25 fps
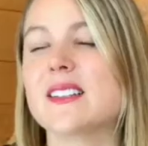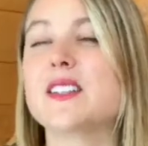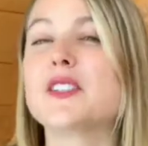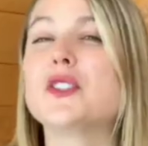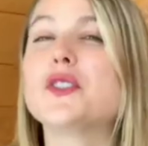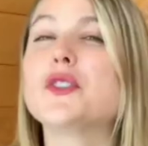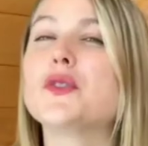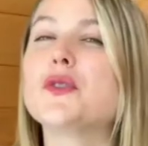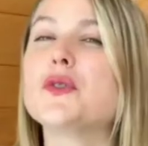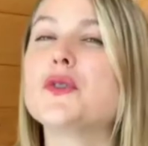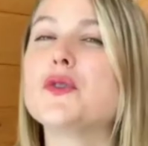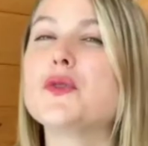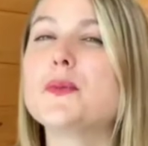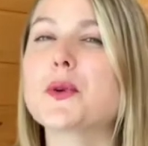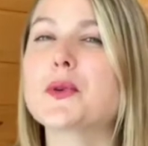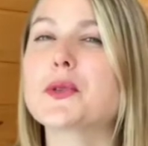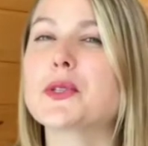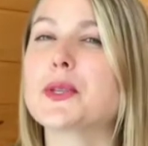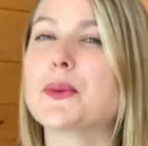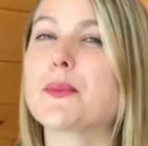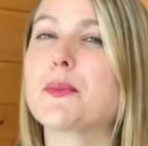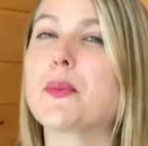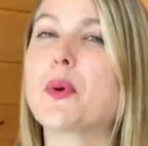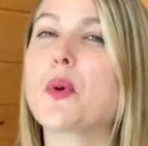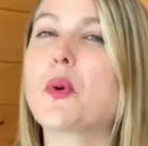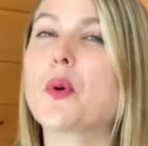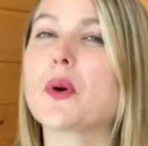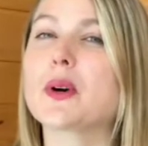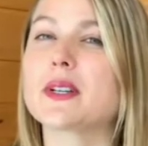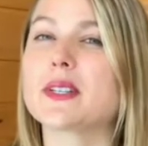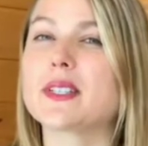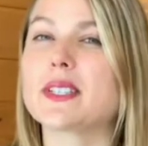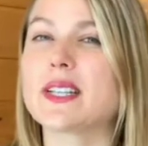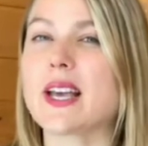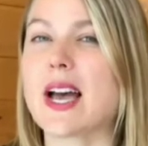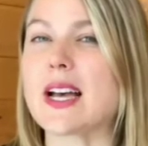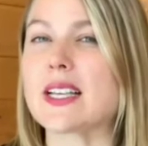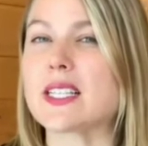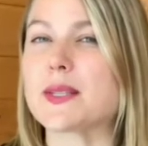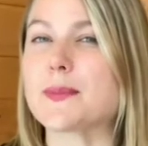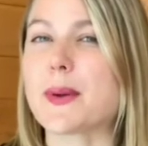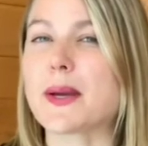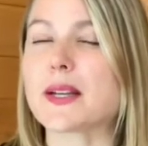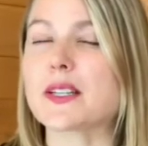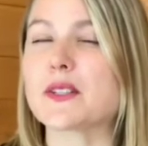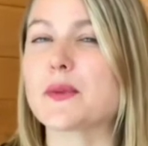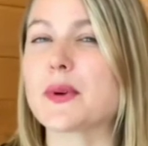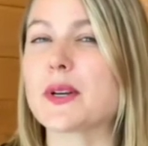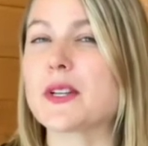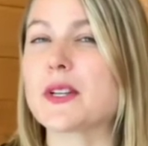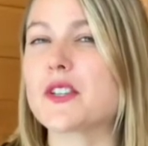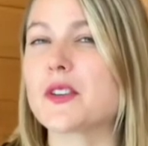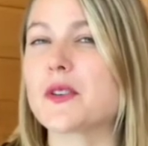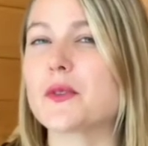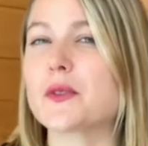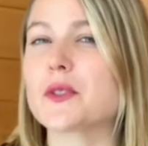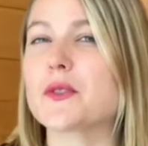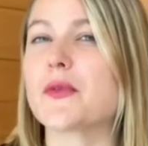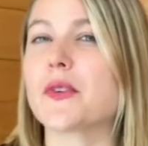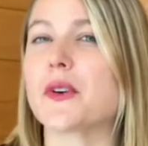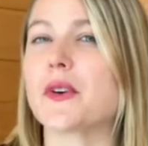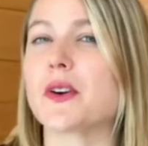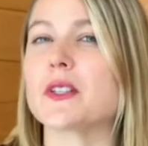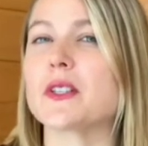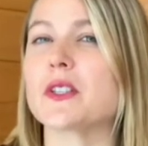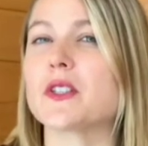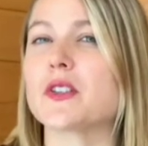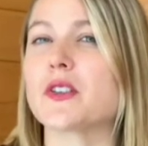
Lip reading: The two most important aspect ratios for